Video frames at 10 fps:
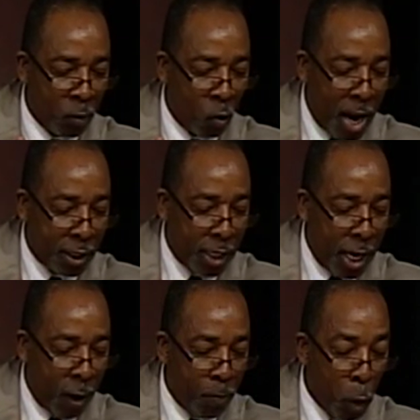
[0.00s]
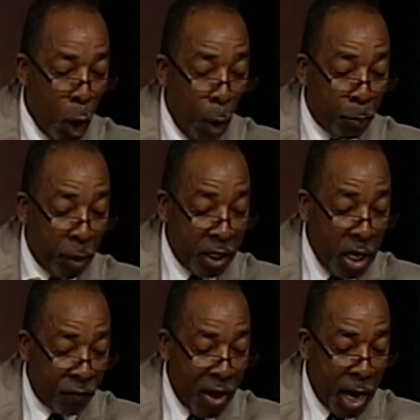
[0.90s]
Watch now. But
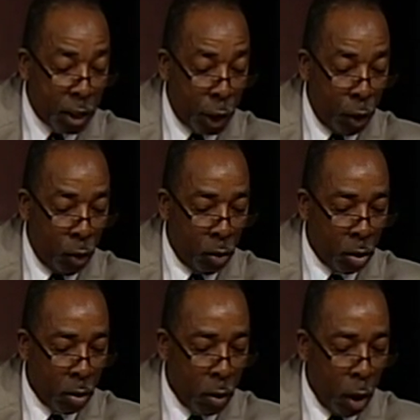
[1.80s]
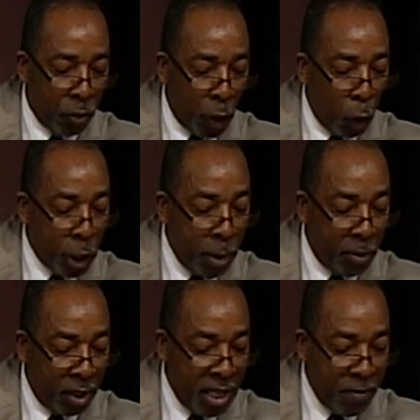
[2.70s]
if I do, though ye
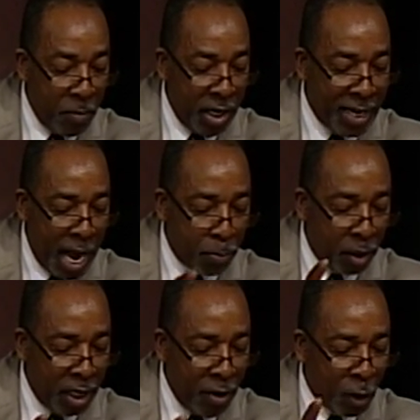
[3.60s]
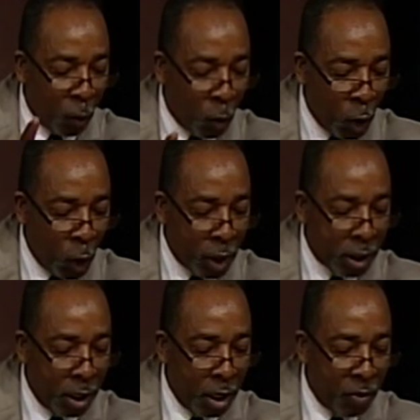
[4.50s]
believe me not, believe the works,
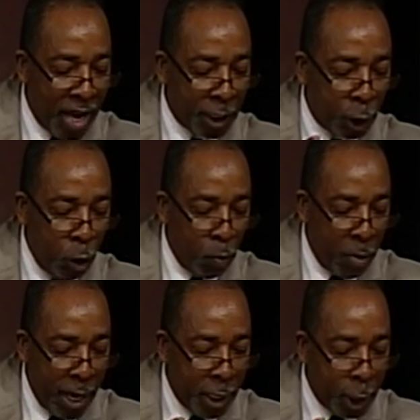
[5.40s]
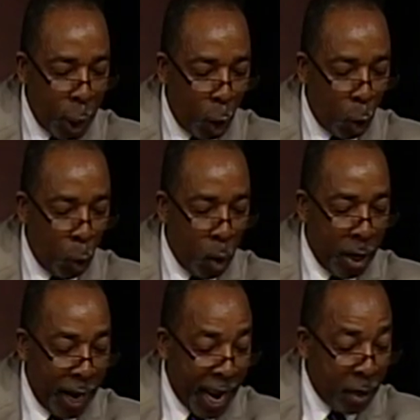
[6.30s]
that you may know
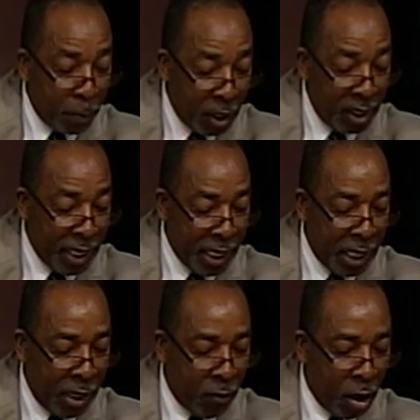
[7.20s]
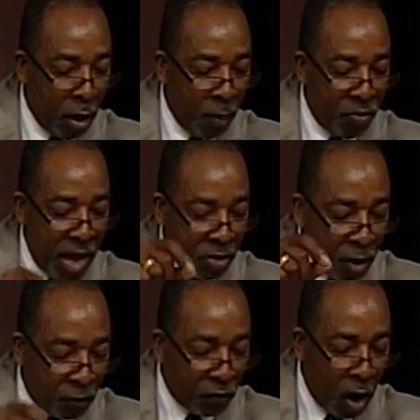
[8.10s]
and believe that
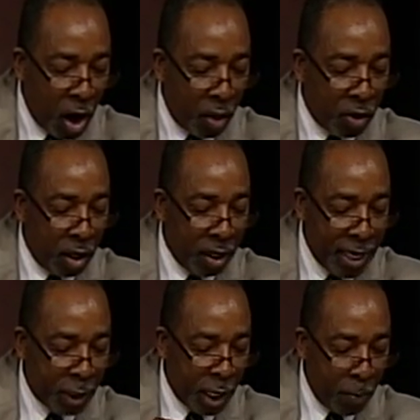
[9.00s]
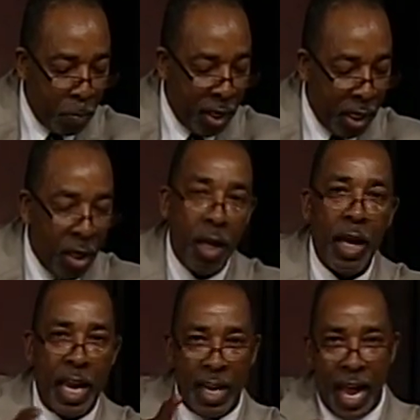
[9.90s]
the Father is in me
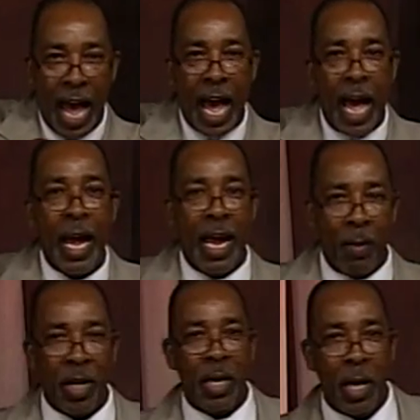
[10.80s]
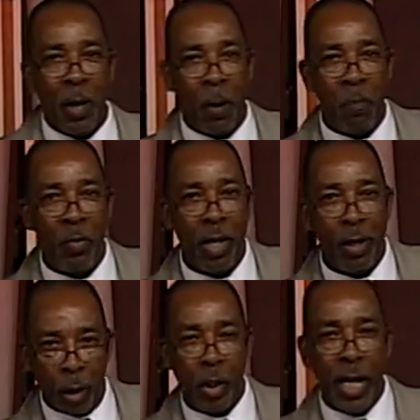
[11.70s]
and I am in him.
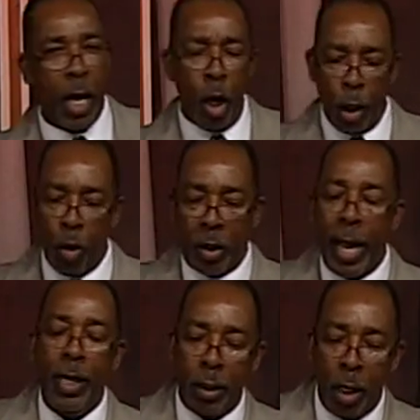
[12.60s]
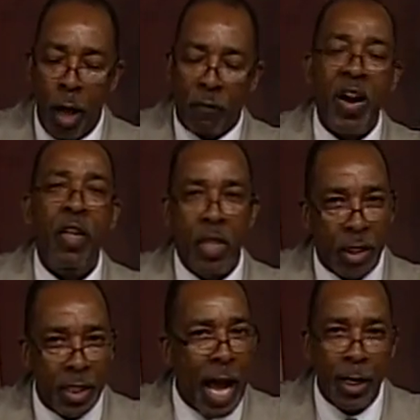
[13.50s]
You see that? You can't, faith
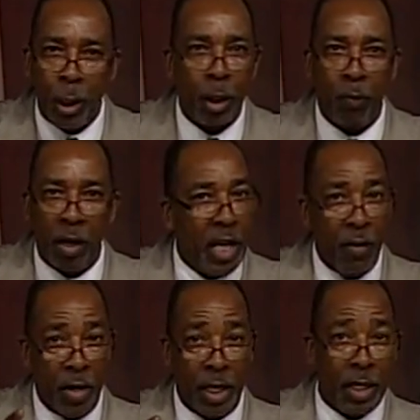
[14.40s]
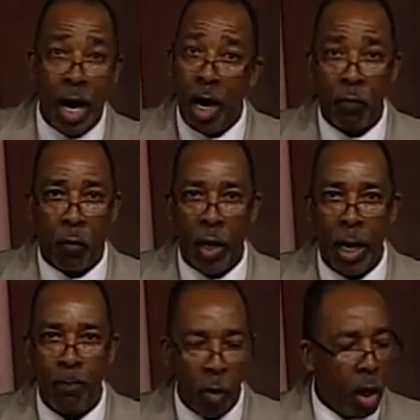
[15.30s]
is not just believing in God,
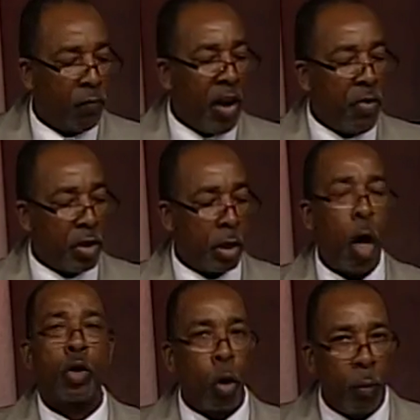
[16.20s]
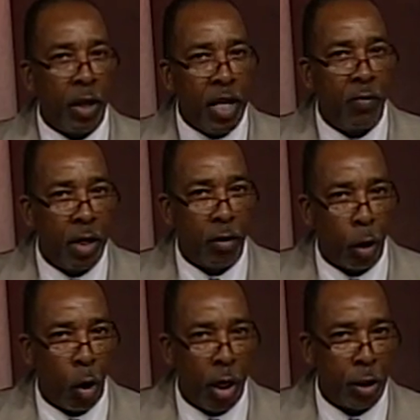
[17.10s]
friend. Faith is also believing in the
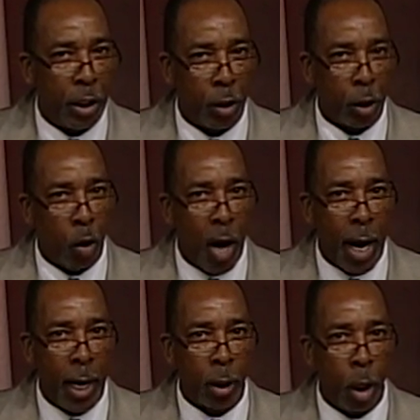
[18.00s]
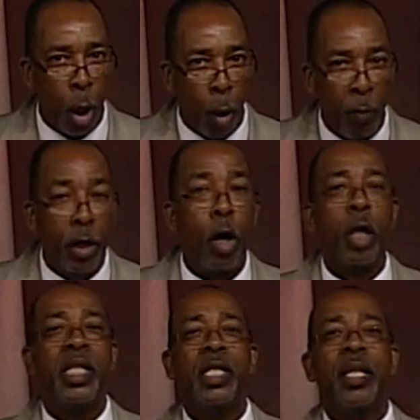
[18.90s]
Lord Jesus Christ
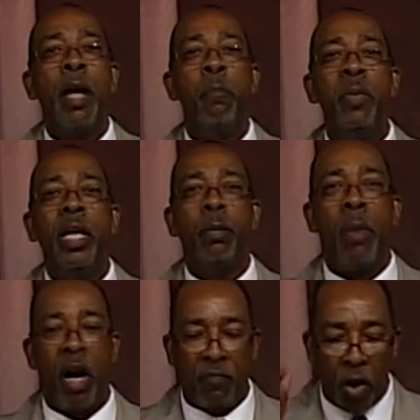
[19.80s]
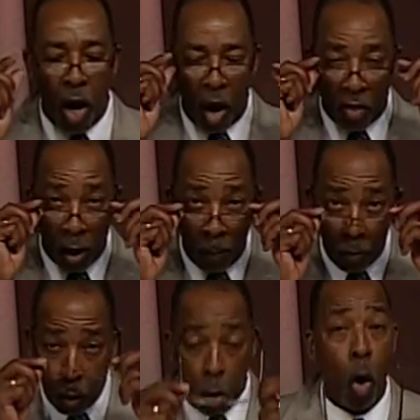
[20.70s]
because he said, me and my Father
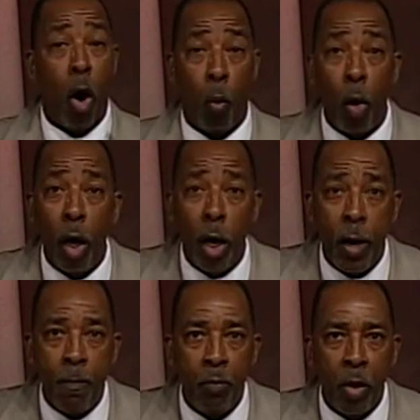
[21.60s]
are one.